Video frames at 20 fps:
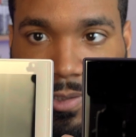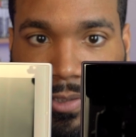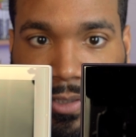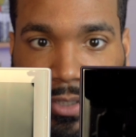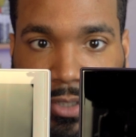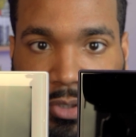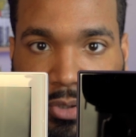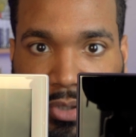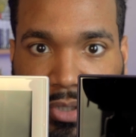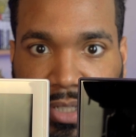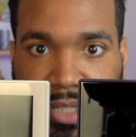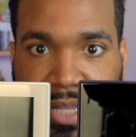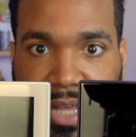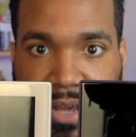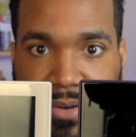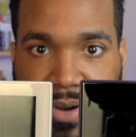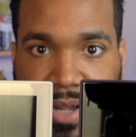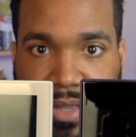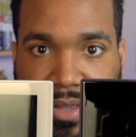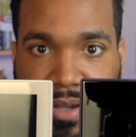You see
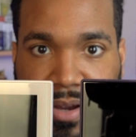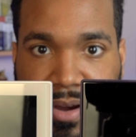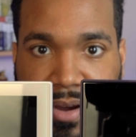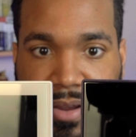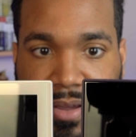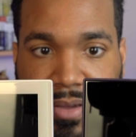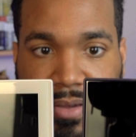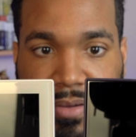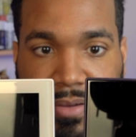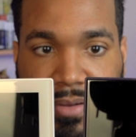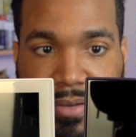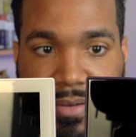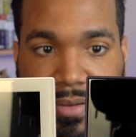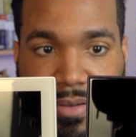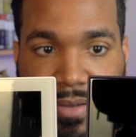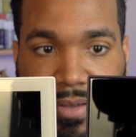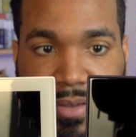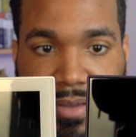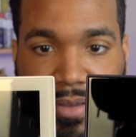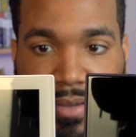that right there?
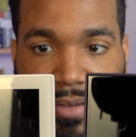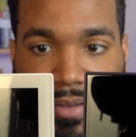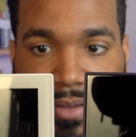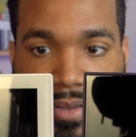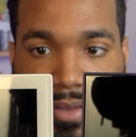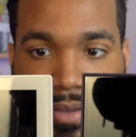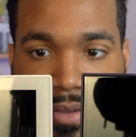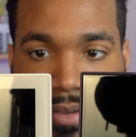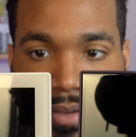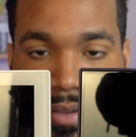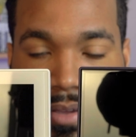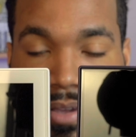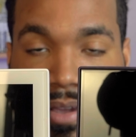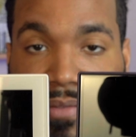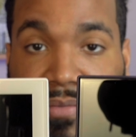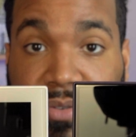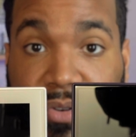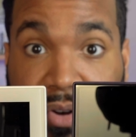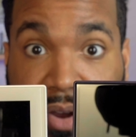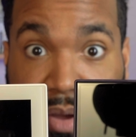
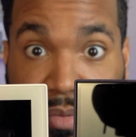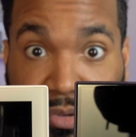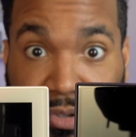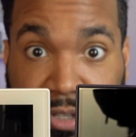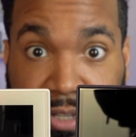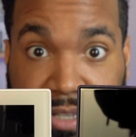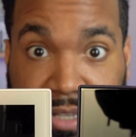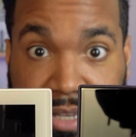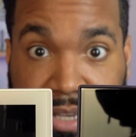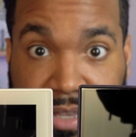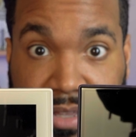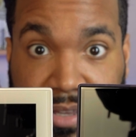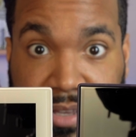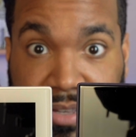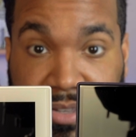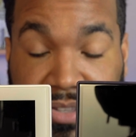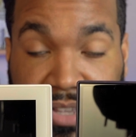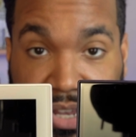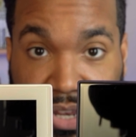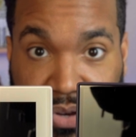If you're able to see
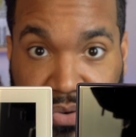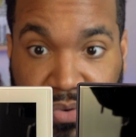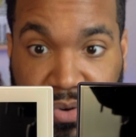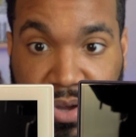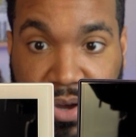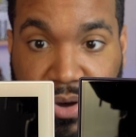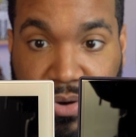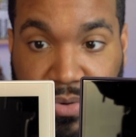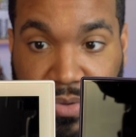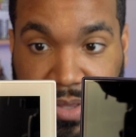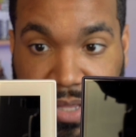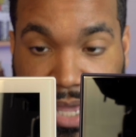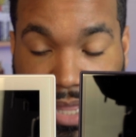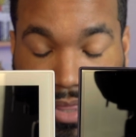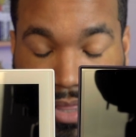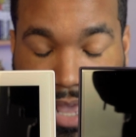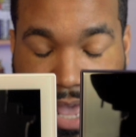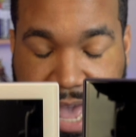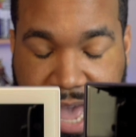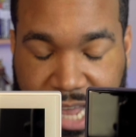this, then you know that
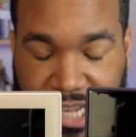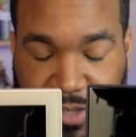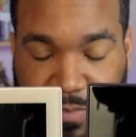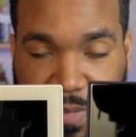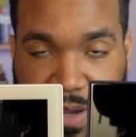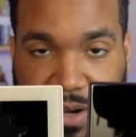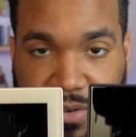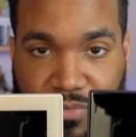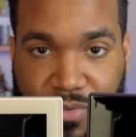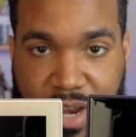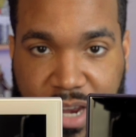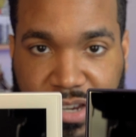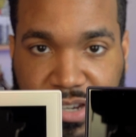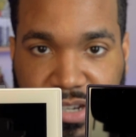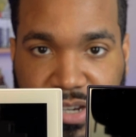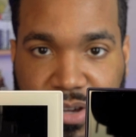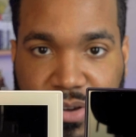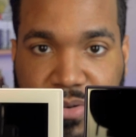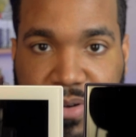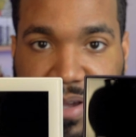the aspect
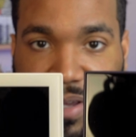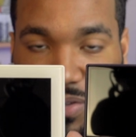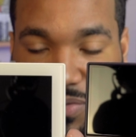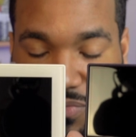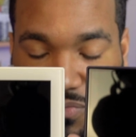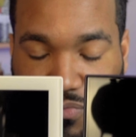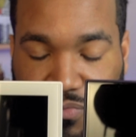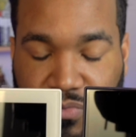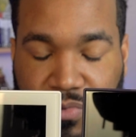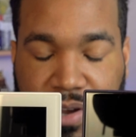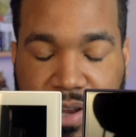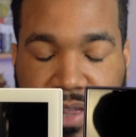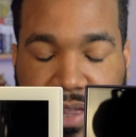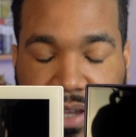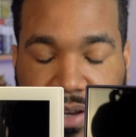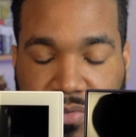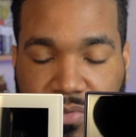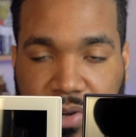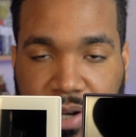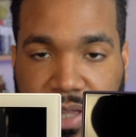ratio is
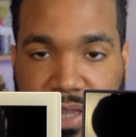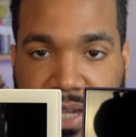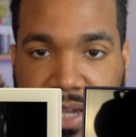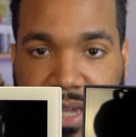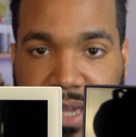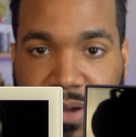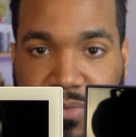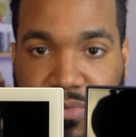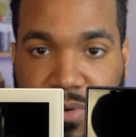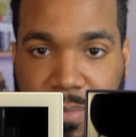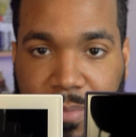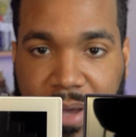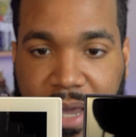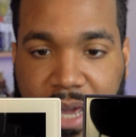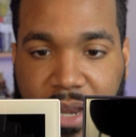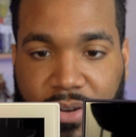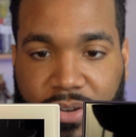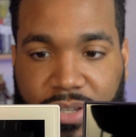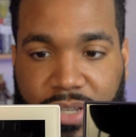really what matters